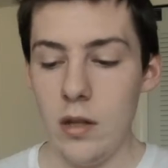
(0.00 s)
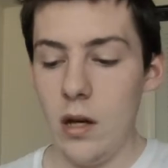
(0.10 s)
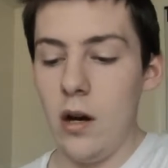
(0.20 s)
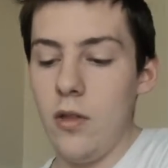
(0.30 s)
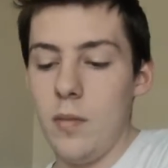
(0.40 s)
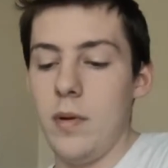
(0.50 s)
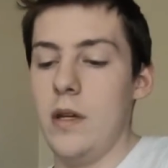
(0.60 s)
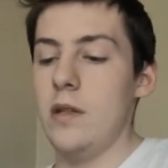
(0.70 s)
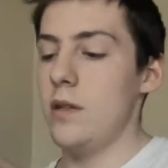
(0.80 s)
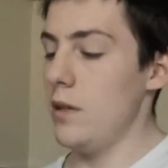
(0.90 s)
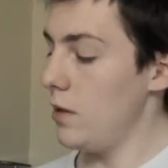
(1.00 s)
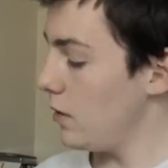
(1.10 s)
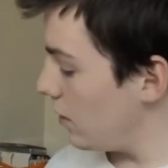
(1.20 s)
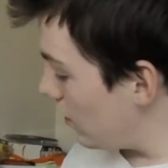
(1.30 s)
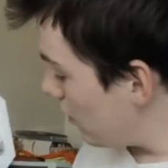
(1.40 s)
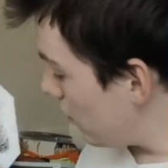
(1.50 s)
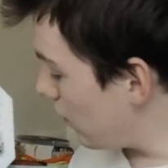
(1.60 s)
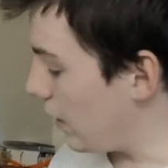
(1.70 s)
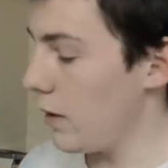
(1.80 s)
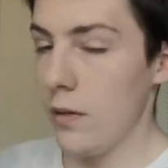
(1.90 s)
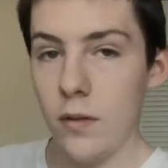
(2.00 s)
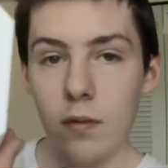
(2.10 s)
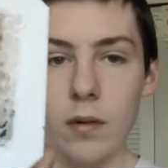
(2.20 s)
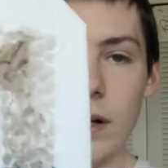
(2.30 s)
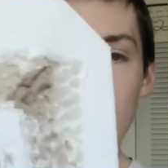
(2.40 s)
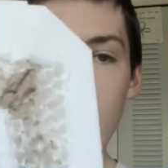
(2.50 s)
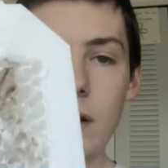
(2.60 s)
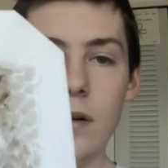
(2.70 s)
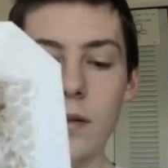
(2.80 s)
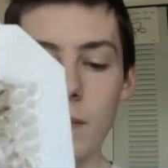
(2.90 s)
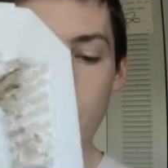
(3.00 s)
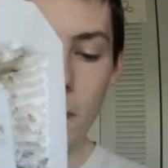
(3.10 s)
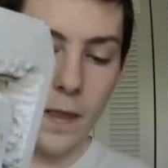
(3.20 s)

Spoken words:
to the other piece, right in there.